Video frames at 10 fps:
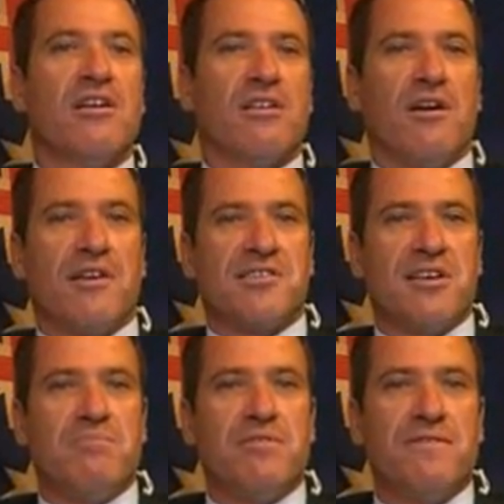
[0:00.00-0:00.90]
Like I
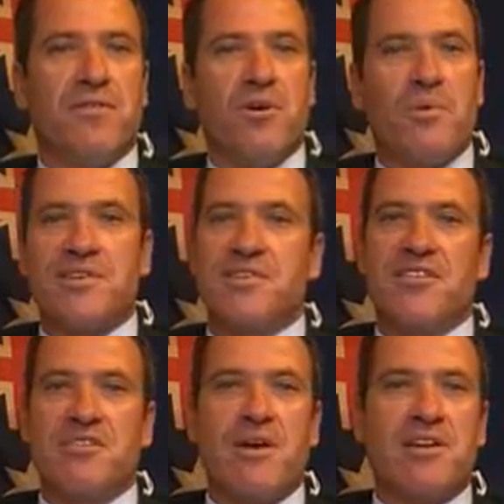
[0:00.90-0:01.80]
said before, we're
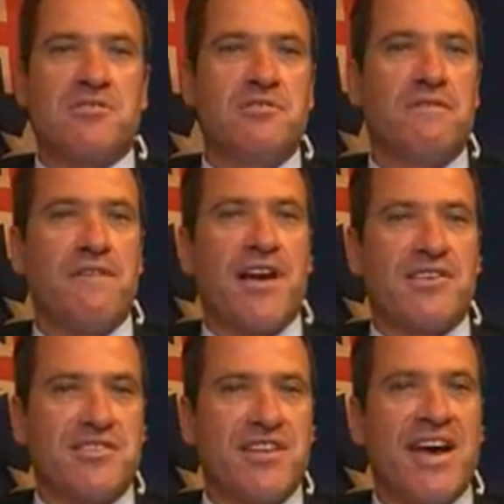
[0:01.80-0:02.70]
set to make
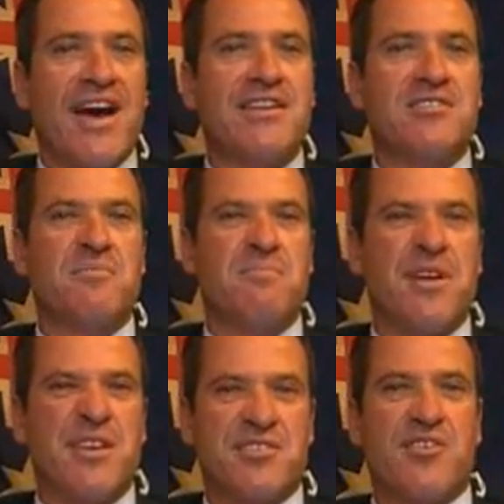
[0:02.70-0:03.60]
2008 the
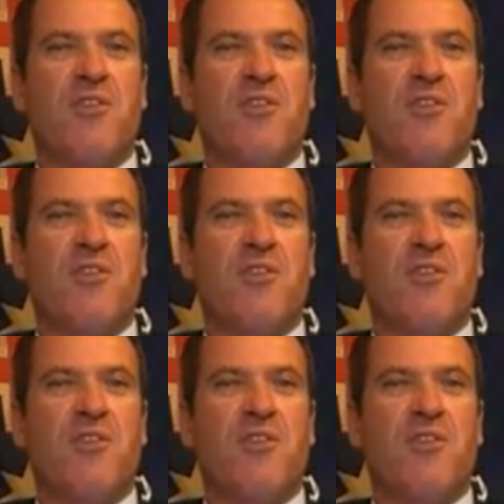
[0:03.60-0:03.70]
best.